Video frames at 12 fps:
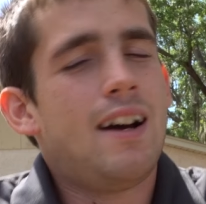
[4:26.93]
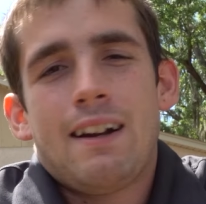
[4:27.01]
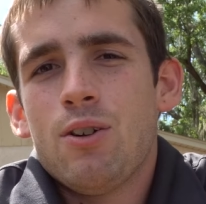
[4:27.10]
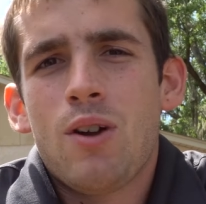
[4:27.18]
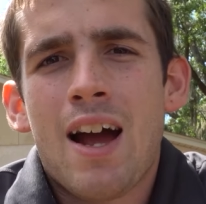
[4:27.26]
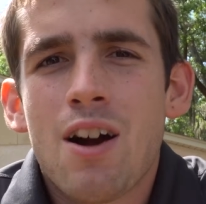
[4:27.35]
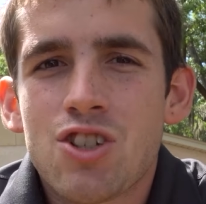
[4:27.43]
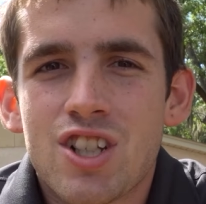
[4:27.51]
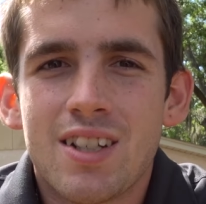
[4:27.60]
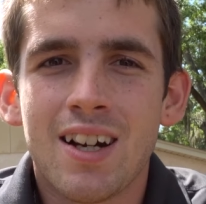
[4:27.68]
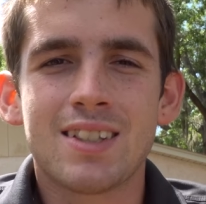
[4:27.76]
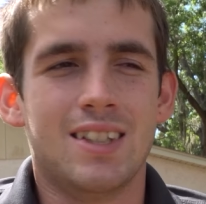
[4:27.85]
I don't know how
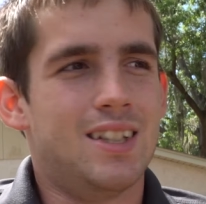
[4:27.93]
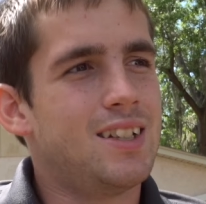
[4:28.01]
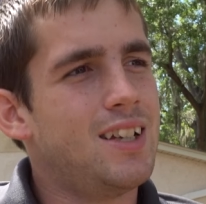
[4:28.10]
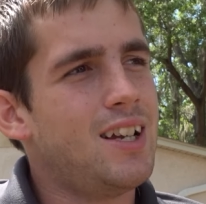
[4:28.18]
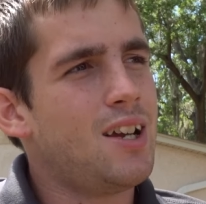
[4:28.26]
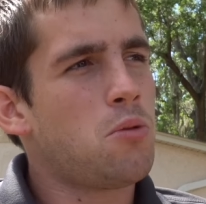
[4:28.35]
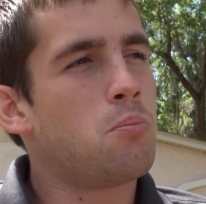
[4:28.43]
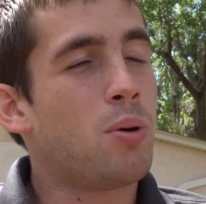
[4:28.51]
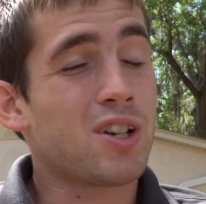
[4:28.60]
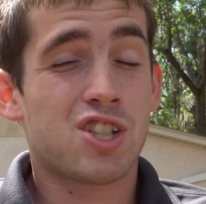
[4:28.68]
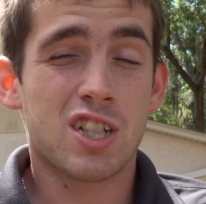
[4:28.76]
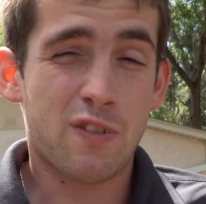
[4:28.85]
she does it,
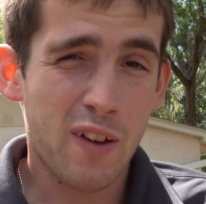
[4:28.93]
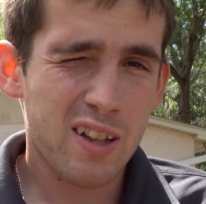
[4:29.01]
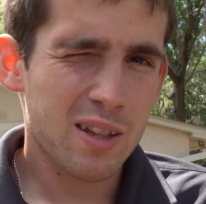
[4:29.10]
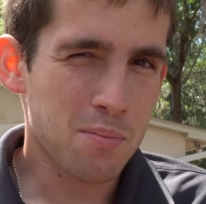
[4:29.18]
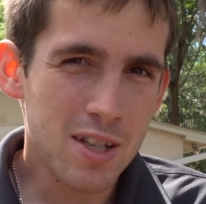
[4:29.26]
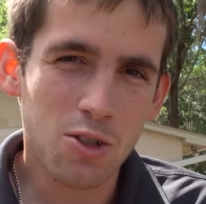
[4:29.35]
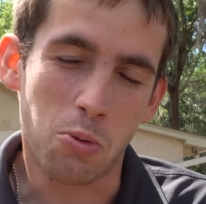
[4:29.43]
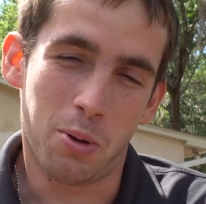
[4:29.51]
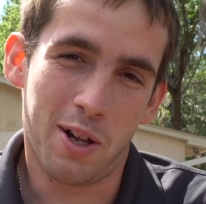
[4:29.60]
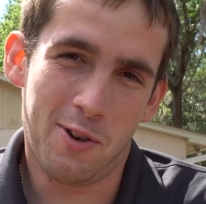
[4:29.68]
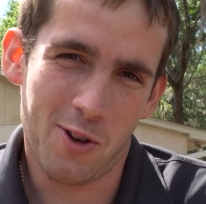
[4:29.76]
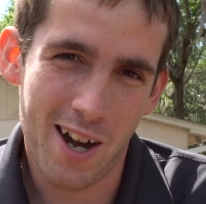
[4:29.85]
but she's failing
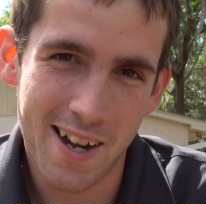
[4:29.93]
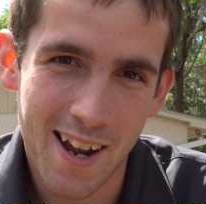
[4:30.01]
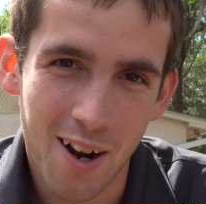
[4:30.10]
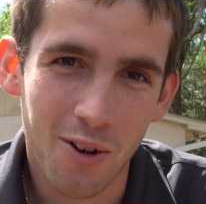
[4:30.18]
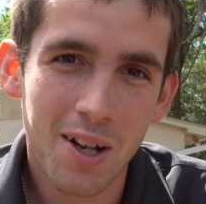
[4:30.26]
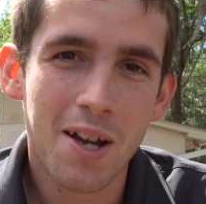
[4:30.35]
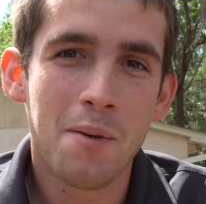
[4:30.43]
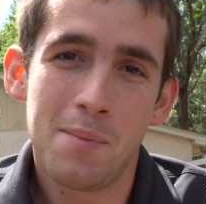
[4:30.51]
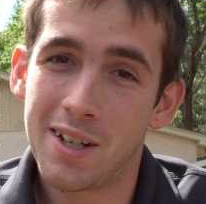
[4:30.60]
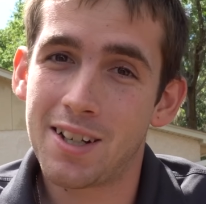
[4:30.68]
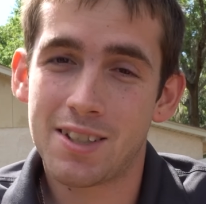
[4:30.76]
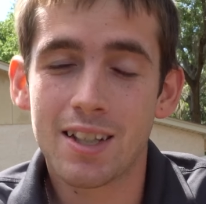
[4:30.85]
miserably right now
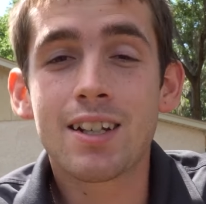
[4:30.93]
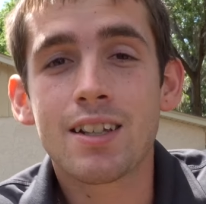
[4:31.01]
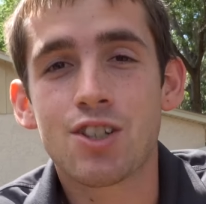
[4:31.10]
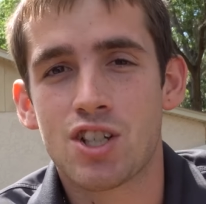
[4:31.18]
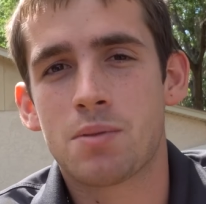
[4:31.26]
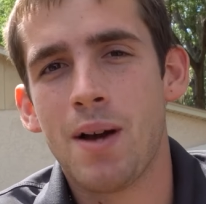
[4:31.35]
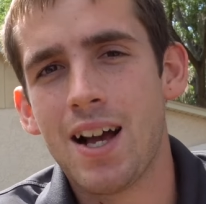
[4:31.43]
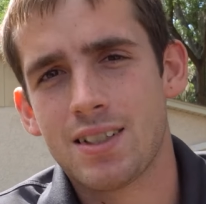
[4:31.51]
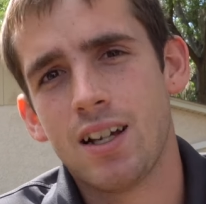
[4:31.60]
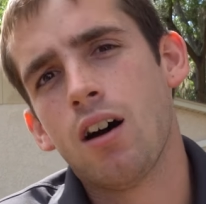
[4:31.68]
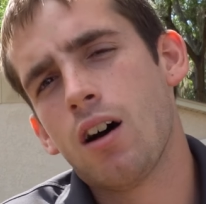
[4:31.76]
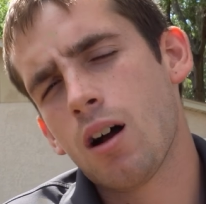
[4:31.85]
because literally she's
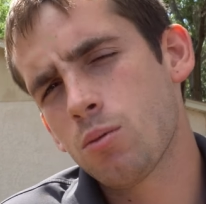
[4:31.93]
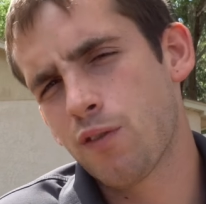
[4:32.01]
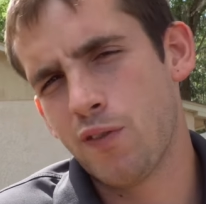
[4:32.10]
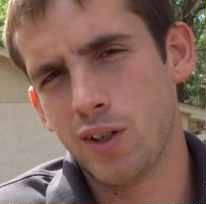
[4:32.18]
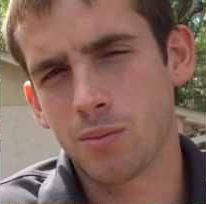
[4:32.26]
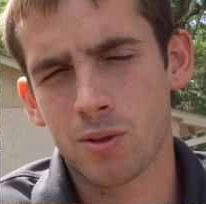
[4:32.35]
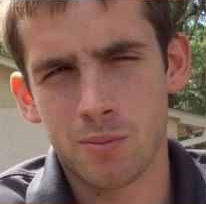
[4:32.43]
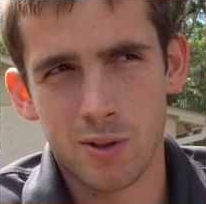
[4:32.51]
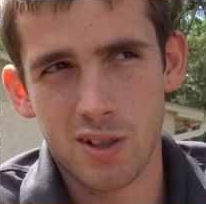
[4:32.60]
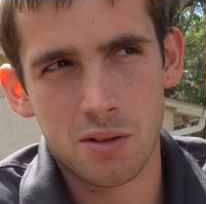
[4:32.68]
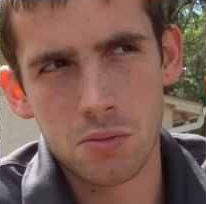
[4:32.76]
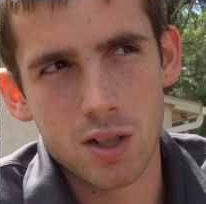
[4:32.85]
passed out. I would film her,
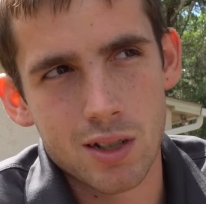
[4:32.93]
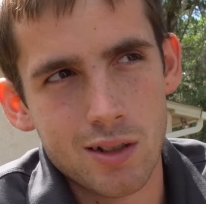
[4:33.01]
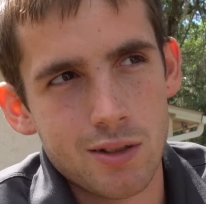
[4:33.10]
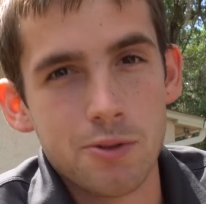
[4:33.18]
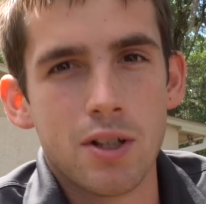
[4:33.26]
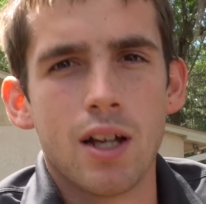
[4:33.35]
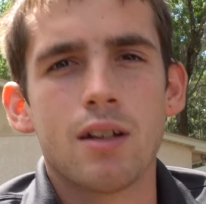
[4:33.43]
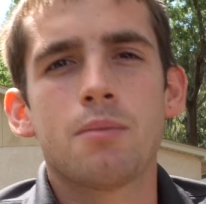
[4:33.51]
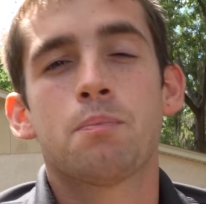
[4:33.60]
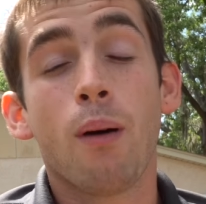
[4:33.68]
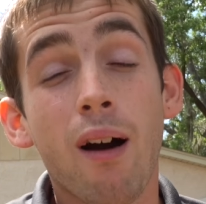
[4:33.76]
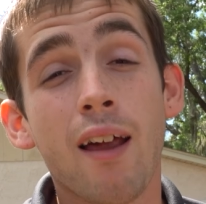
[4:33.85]
but I'm not gonna do that.
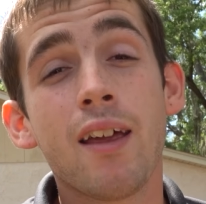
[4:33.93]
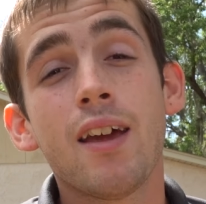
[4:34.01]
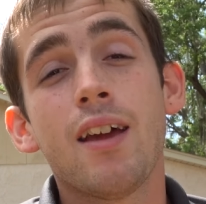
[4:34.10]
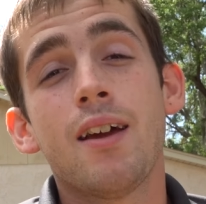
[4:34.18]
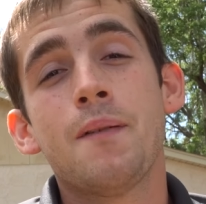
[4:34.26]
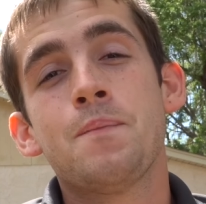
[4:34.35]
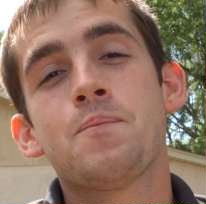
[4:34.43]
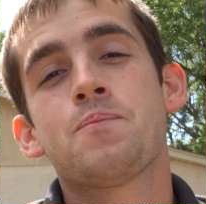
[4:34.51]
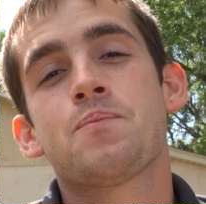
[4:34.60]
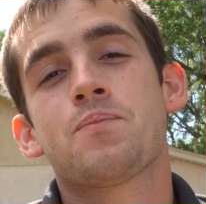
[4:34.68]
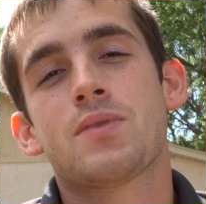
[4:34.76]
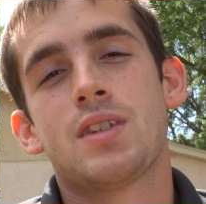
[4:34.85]
But
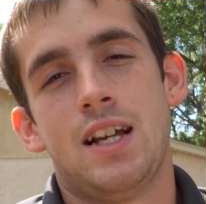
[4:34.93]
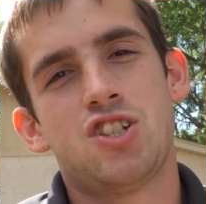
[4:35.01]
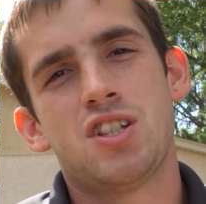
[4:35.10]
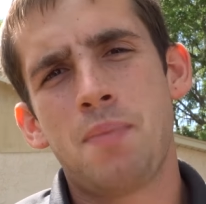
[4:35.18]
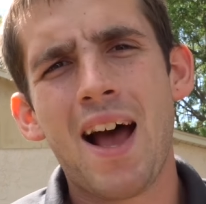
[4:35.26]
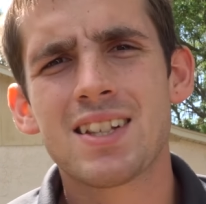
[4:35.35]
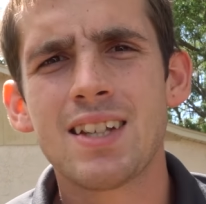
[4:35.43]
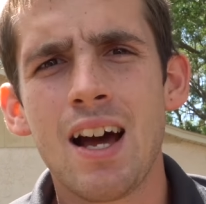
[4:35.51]
yeah, she's passed